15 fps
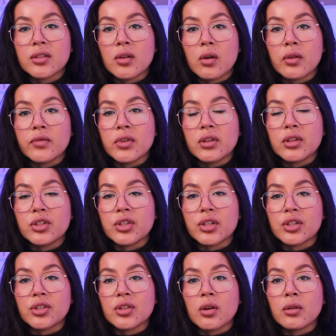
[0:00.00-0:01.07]
So if you can
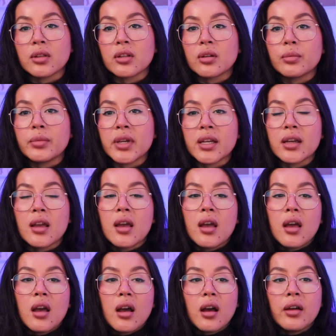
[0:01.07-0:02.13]
just show a little bit
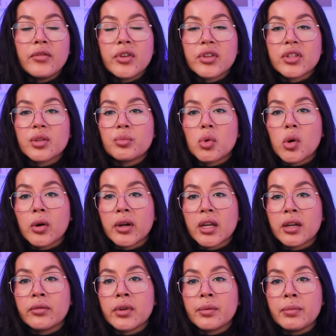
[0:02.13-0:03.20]
of your
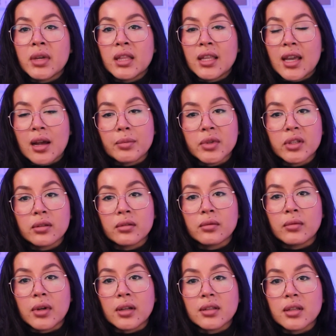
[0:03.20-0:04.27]
support, it would mean the
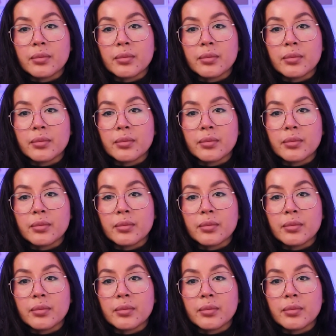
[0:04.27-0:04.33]
absolute world